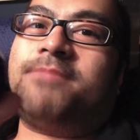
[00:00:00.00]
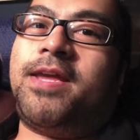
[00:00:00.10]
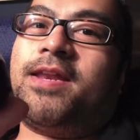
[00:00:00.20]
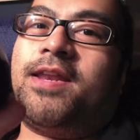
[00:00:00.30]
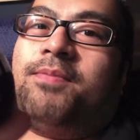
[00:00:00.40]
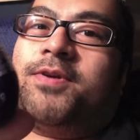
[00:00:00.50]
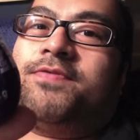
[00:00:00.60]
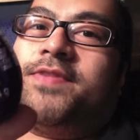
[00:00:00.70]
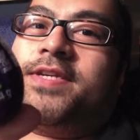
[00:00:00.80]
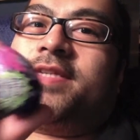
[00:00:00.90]
and how much
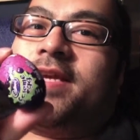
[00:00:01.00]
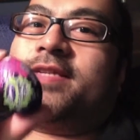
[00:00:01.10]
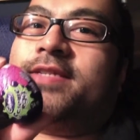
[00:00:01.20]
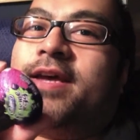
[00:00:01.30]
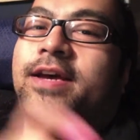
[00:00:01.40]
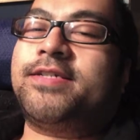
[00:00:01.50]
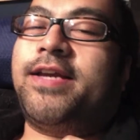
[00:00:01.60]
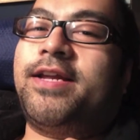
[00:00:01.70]
of these things I actually